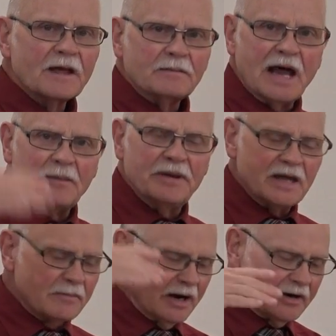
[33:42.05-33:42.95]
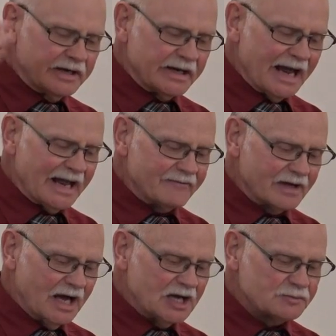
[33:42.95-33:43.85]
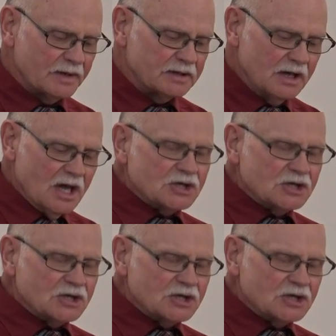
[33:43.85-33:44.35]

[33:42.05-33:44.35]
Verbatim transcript: not being married and not having a husband.